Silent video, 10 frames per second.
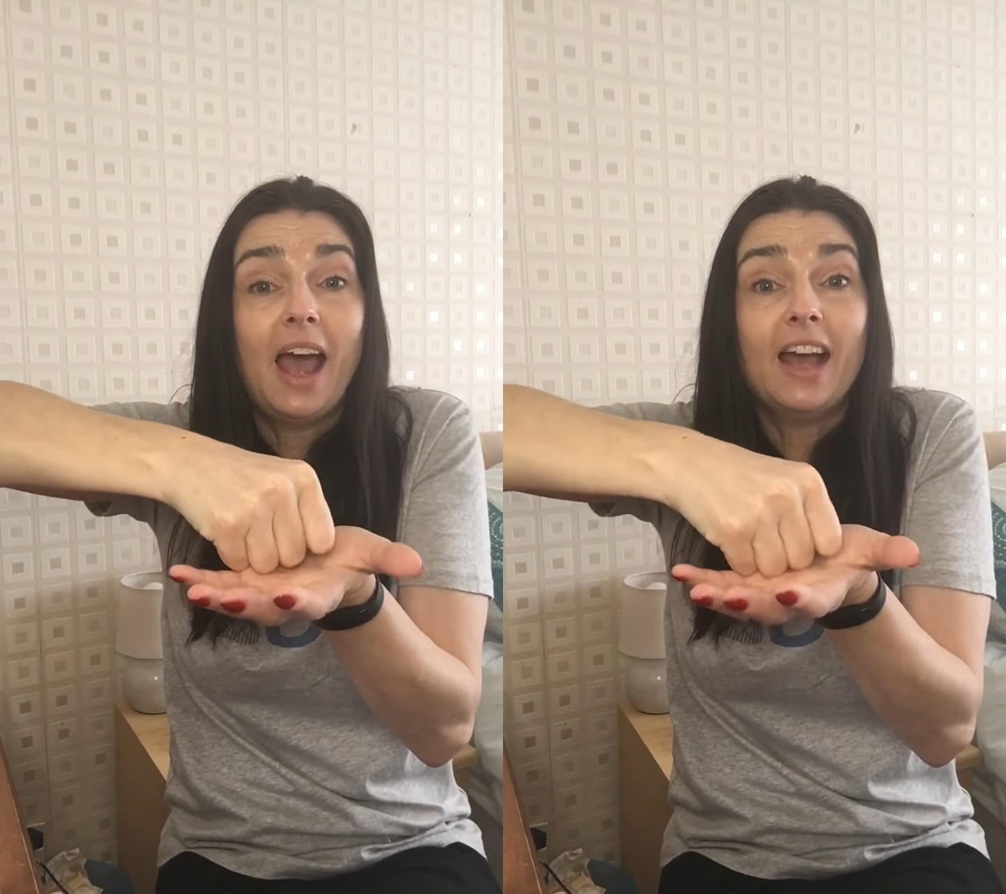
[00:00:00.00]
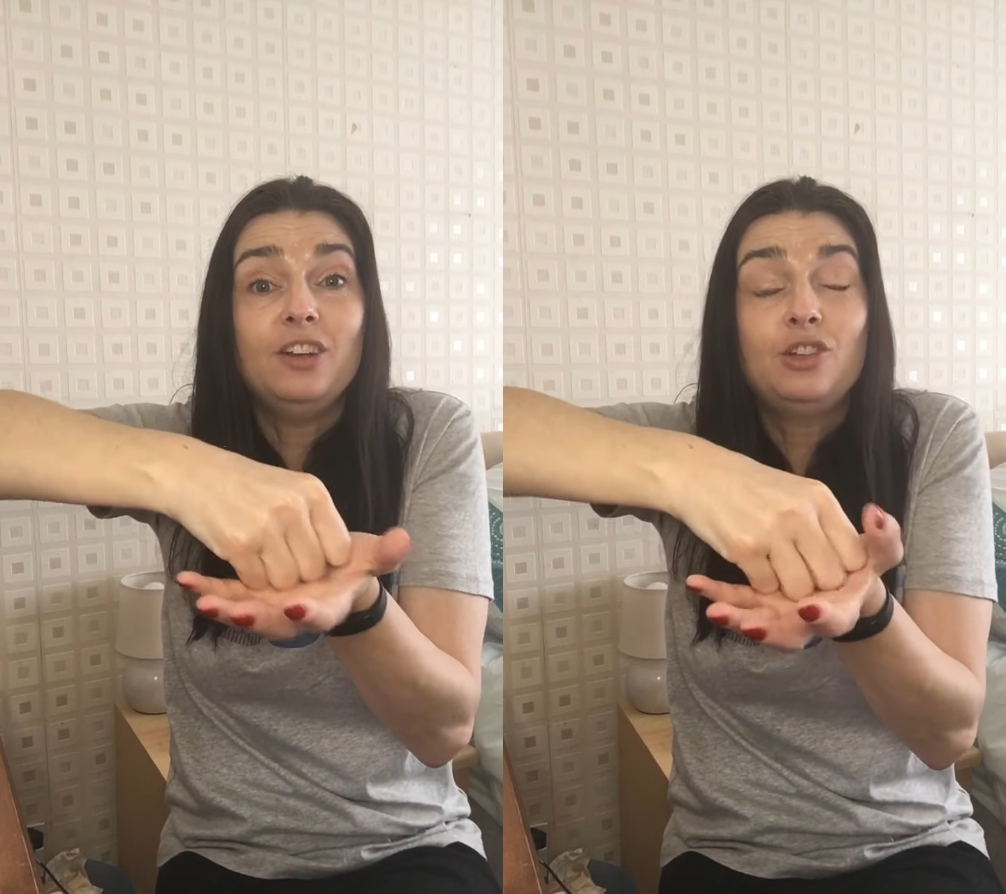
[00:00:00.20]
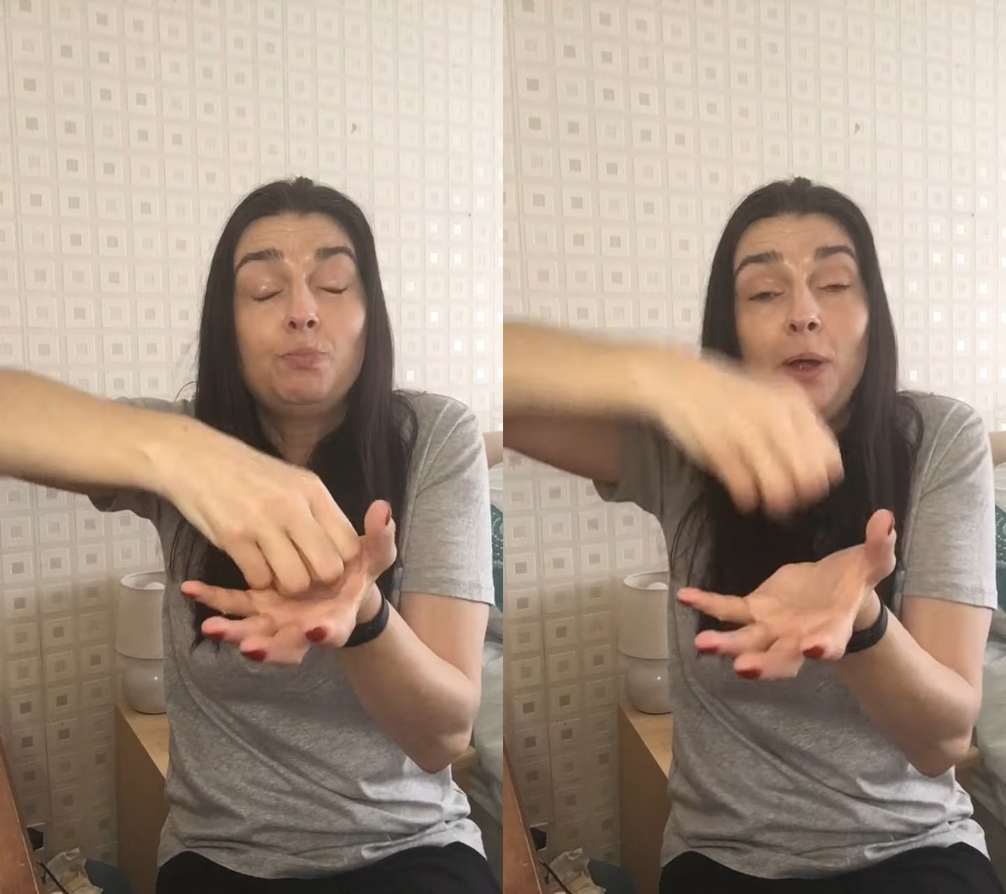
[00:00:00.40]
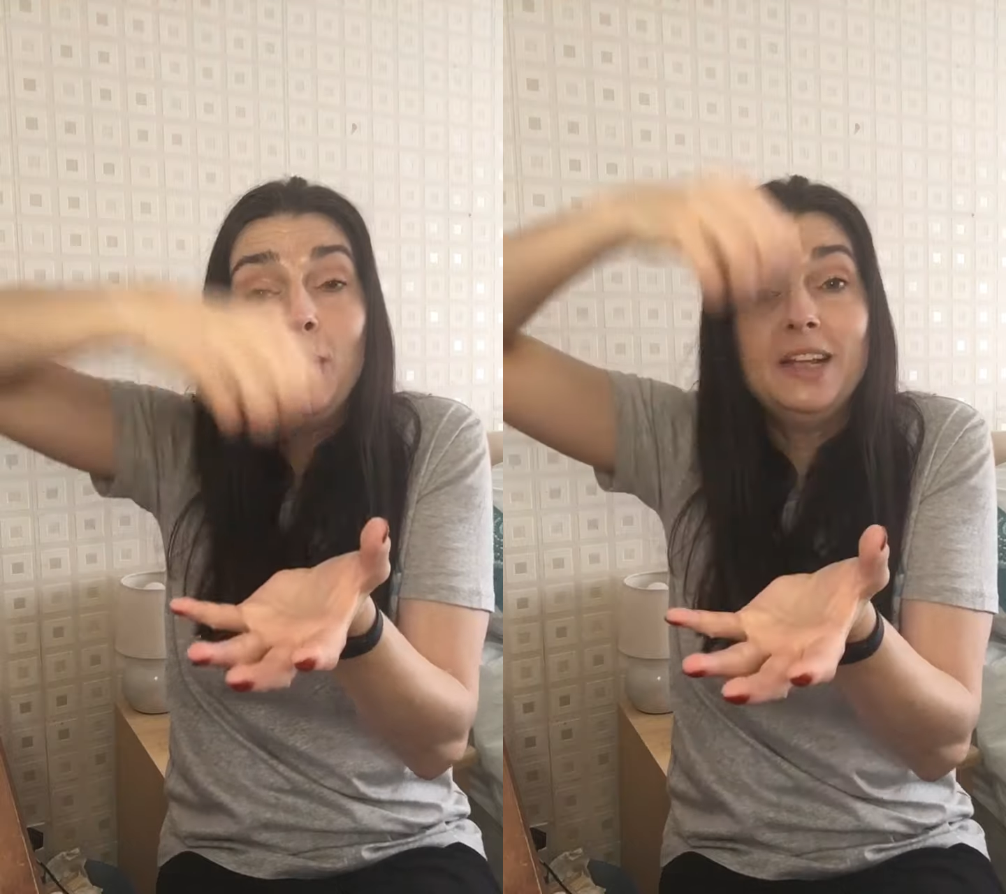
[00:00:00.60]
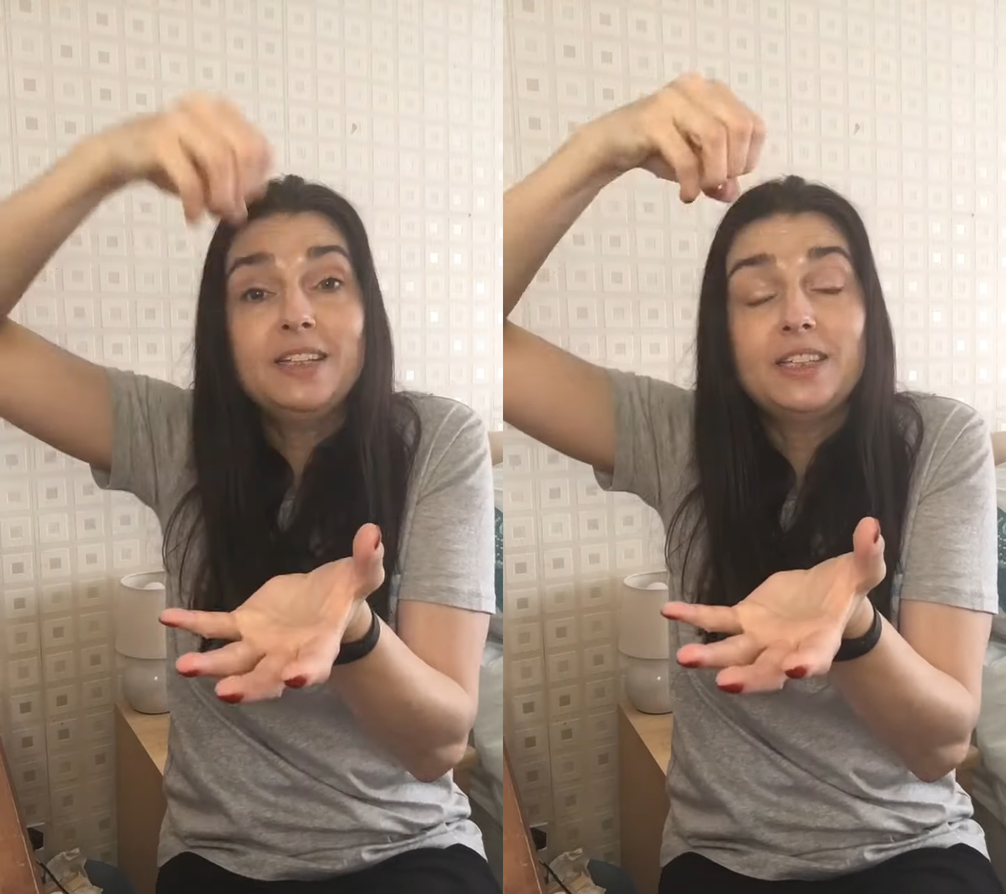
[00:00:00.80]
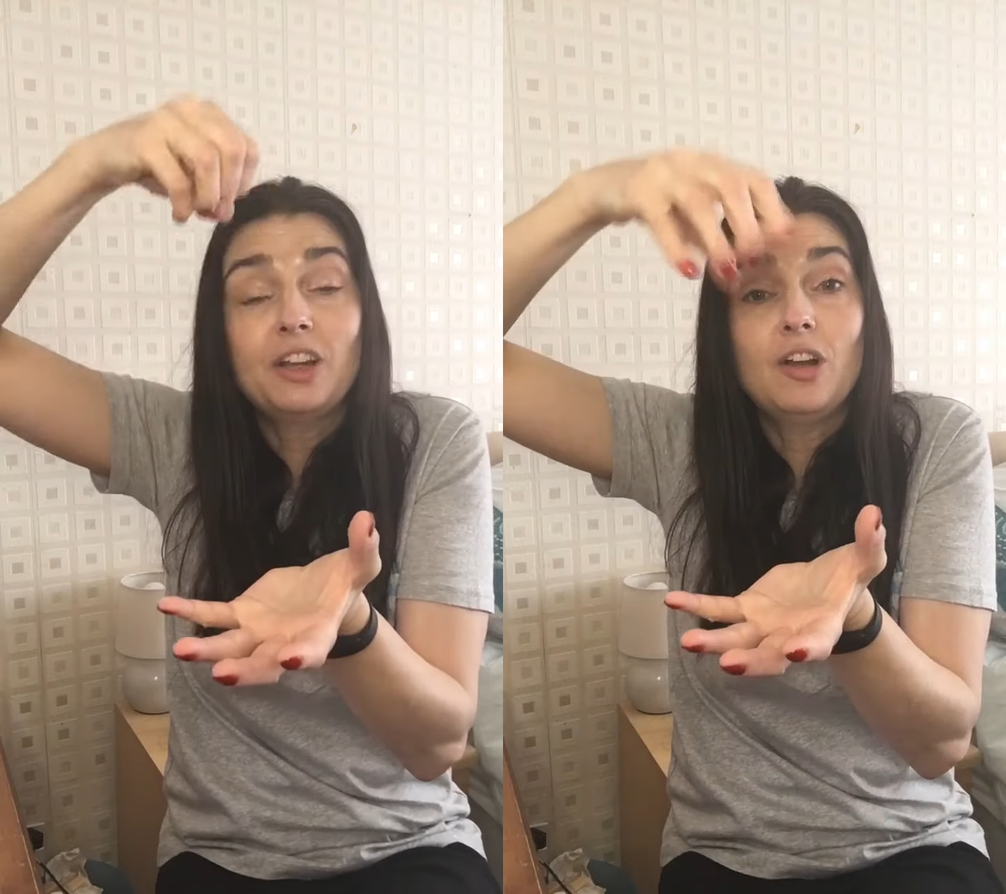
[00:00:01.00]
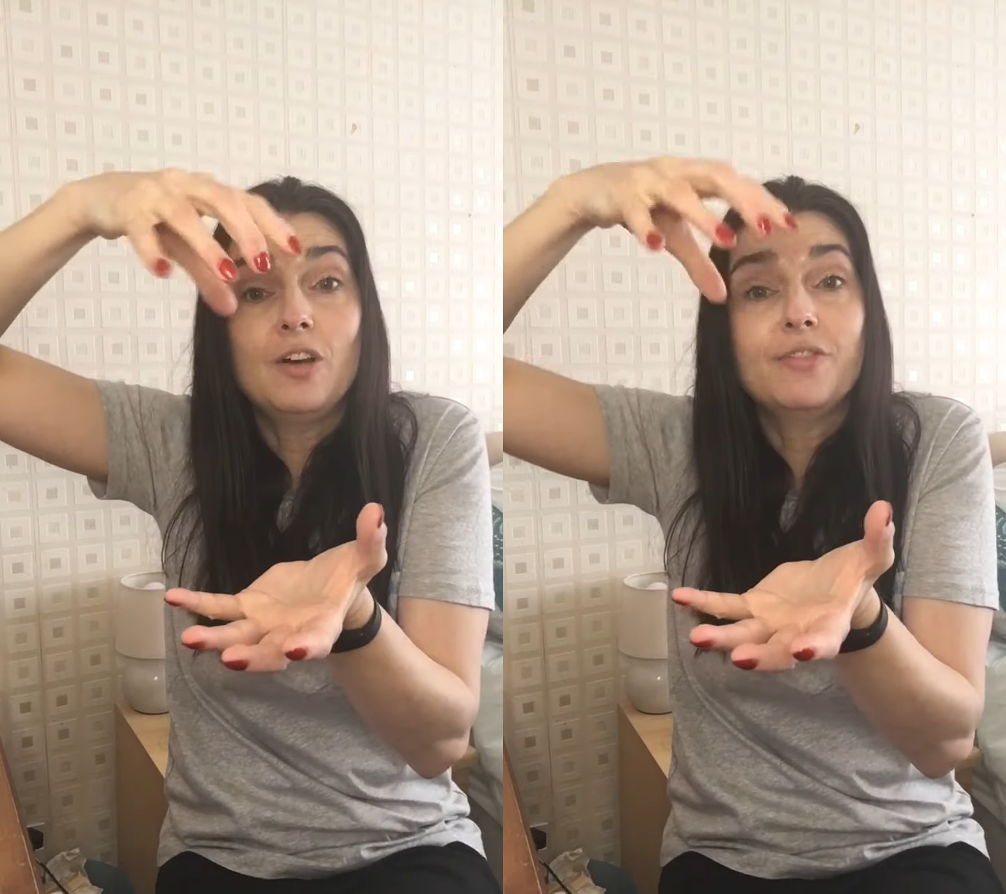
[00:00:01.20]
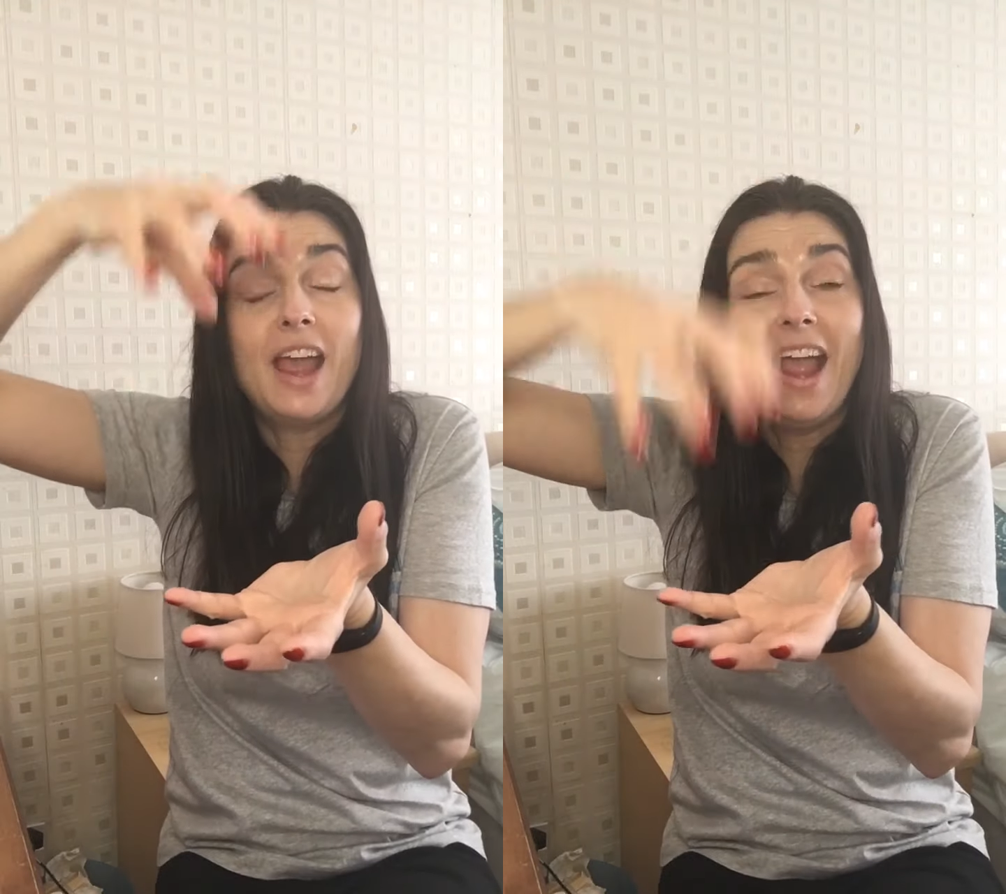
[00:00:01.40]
and pull into the cloth